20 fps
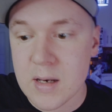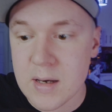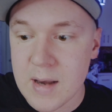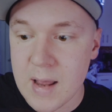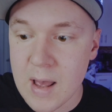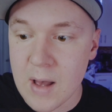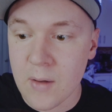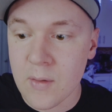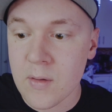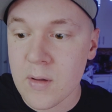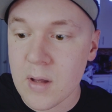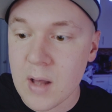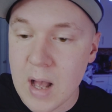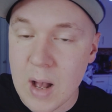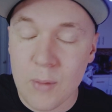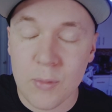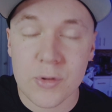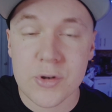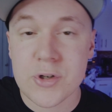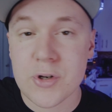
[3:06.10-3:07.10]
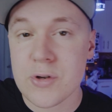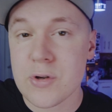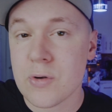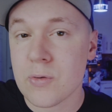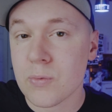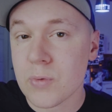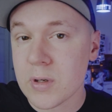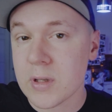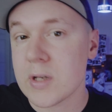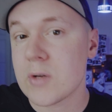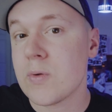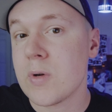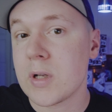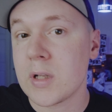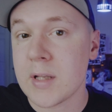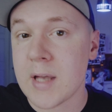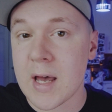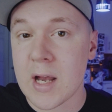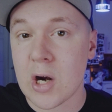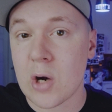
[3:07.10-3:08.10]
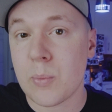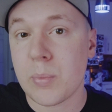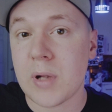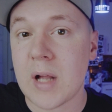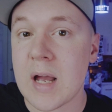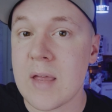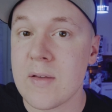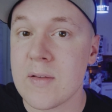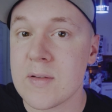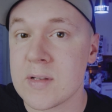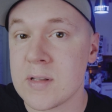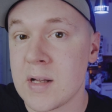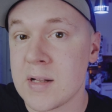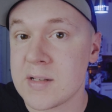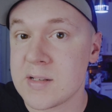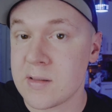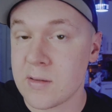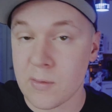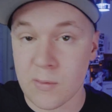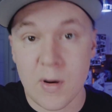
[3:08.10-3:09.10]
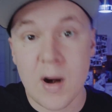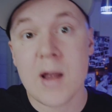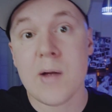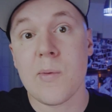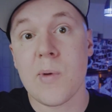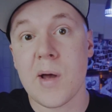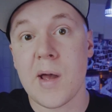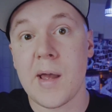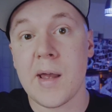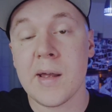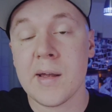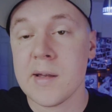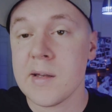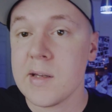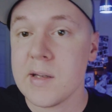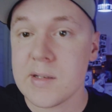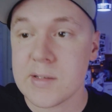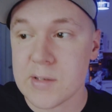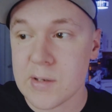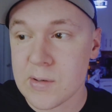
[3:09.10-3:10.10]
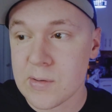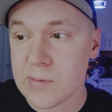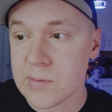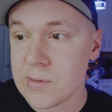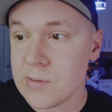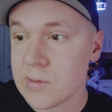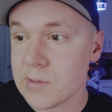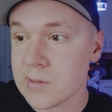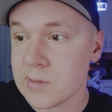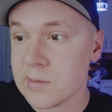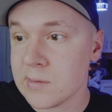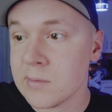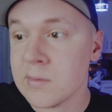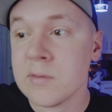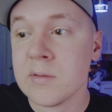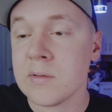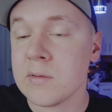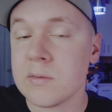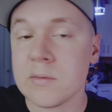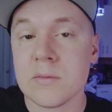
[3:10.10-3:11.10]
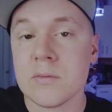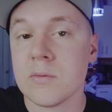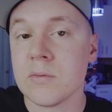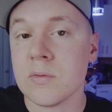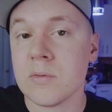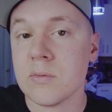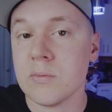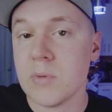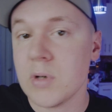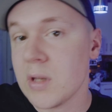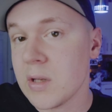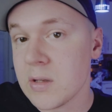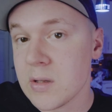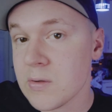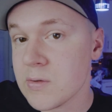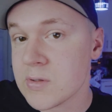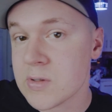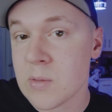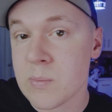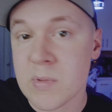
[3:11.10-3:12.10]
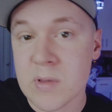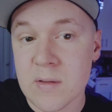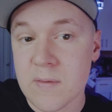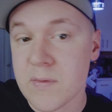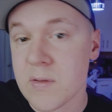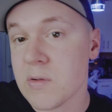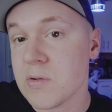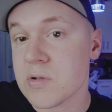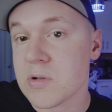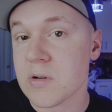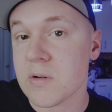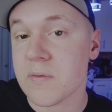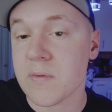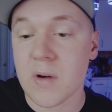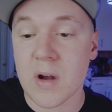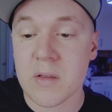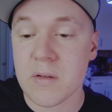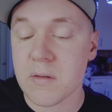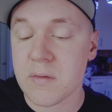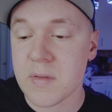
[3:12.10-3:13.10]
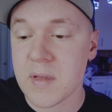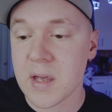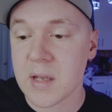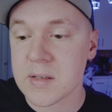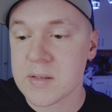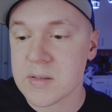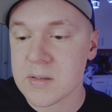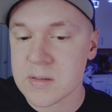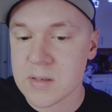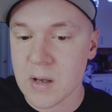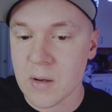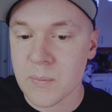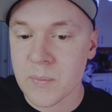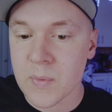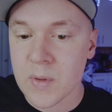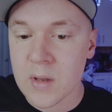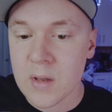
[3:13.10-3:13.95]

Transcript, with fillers: Now, I will show you really quickly how to apply these LUTs the right way so you can really use them in the future for other things. So